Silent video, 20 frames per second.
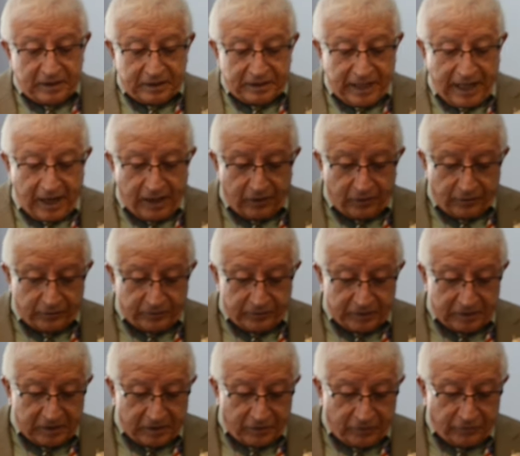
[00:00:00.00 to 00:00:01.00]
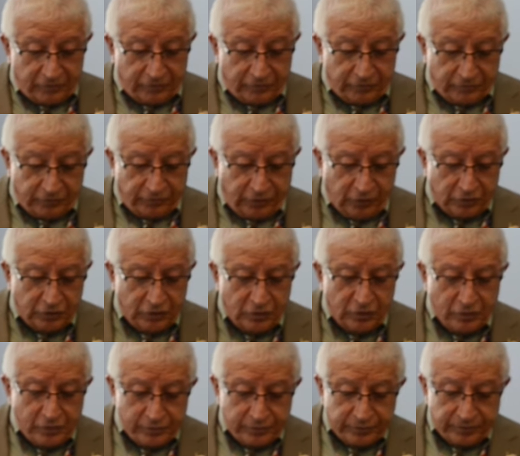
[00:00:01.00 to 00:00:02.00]
Now, for
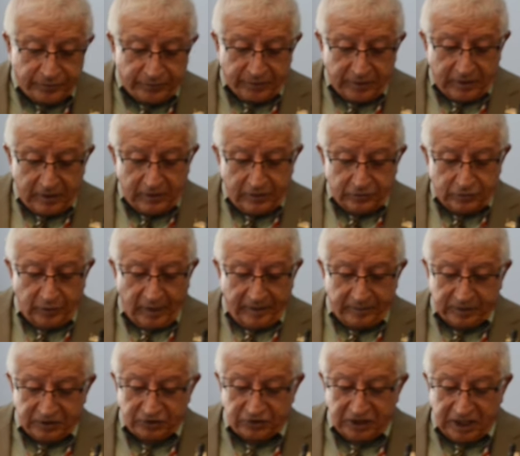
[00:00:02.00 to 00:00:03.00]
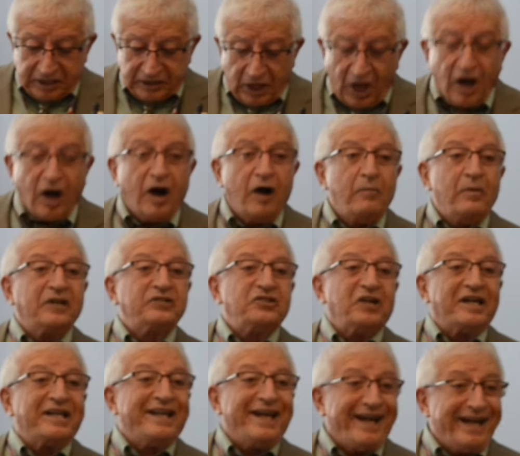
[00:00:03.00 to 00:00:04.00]
you to appreciate how much
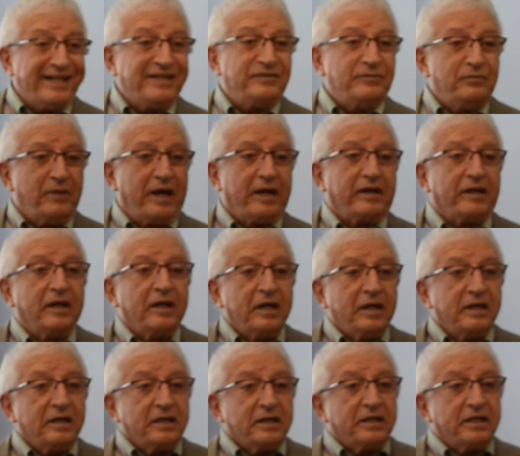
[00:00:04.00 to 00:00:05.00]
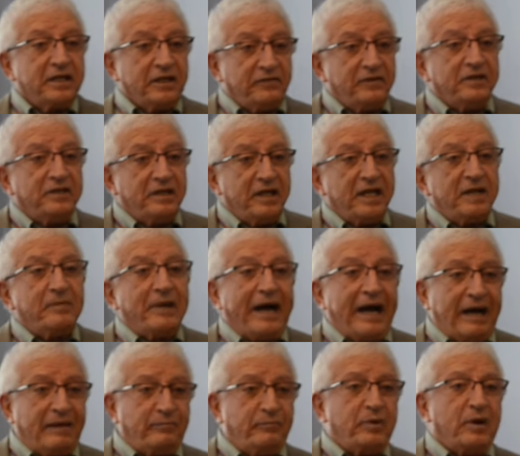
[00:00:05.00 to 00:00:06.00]
I hate my given name,
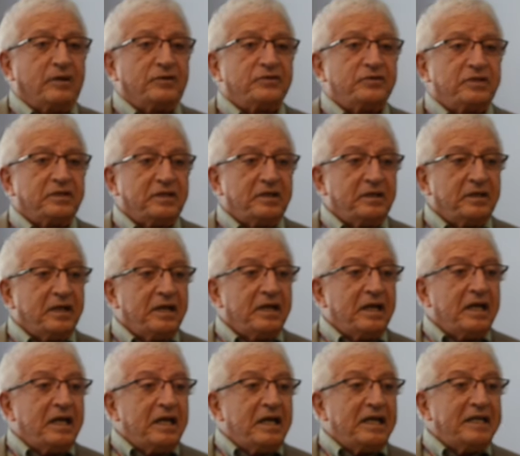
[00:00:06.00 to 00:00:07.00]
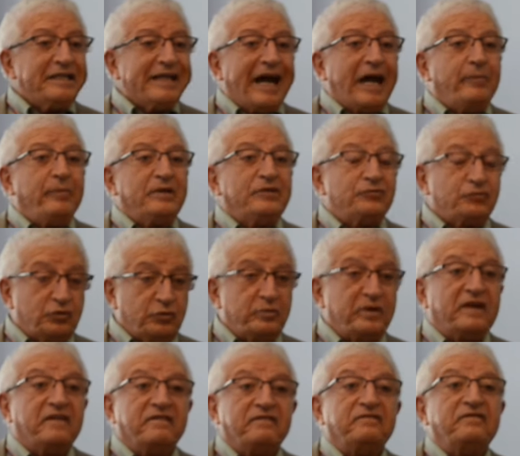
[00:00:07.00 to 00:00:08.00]
Abbas, it happens to
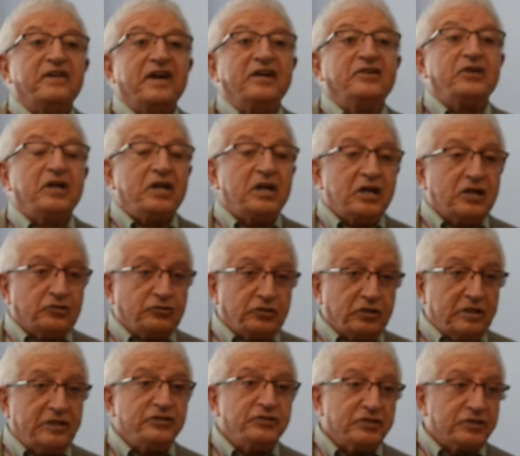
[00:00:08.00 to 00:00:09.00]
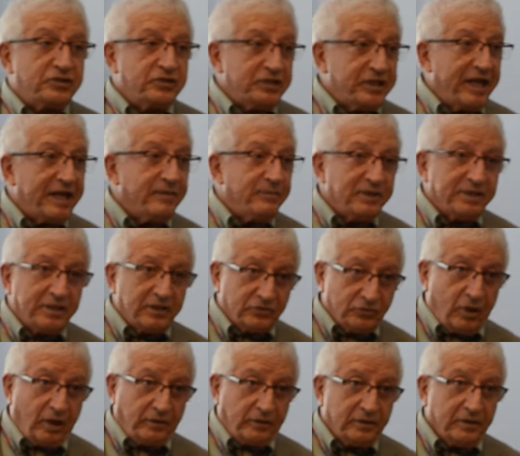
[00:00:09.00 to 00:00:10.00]
be a very religious name in
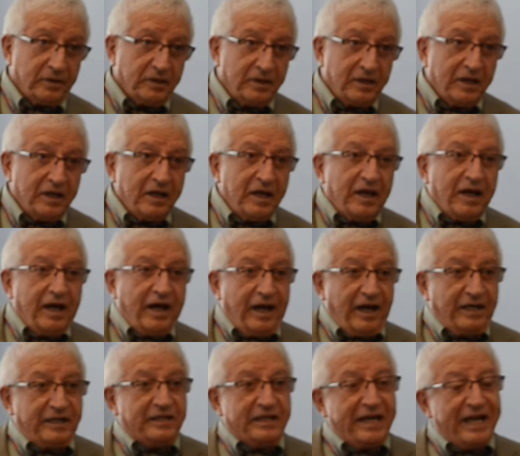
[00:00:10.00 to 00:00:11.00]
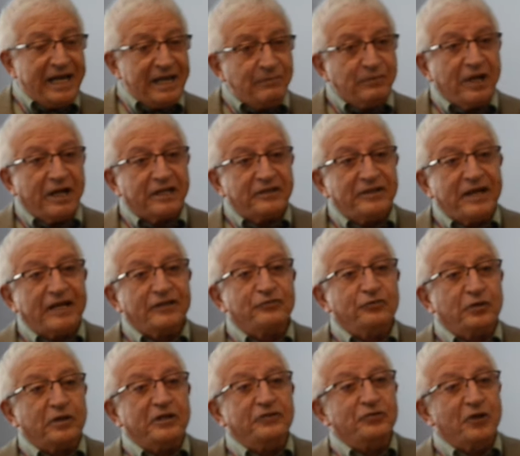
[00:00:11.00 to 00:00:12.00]
Iran. A name like
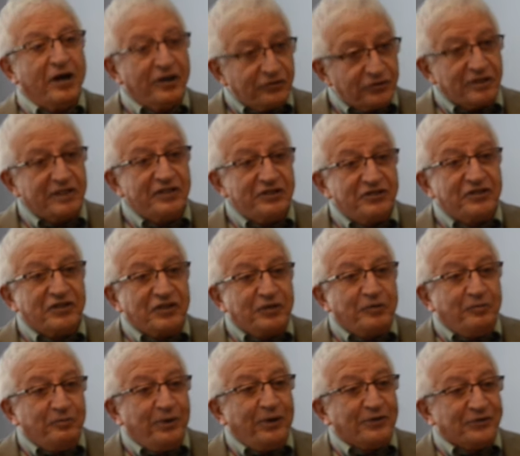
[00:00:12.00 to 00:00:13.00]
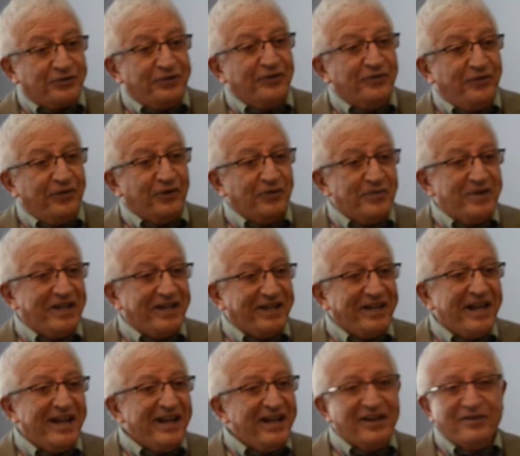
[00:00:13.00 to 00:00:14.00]
that for a non-religious person, for me,
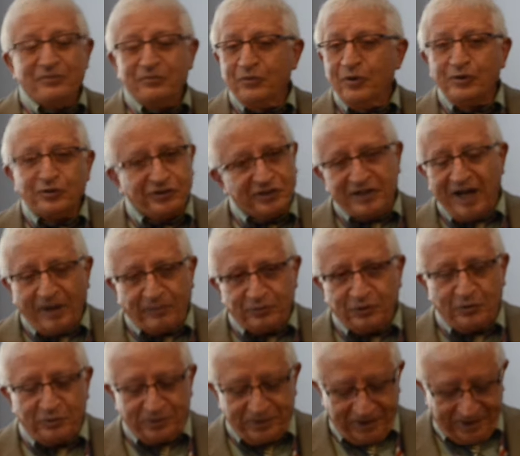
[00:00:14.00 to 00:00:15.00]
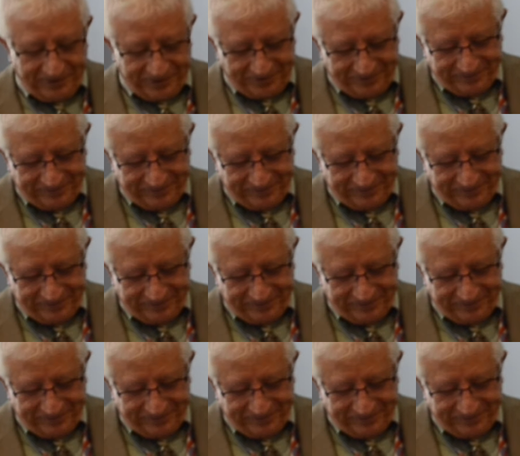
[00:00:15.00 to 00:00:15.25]
wasn't appropriate.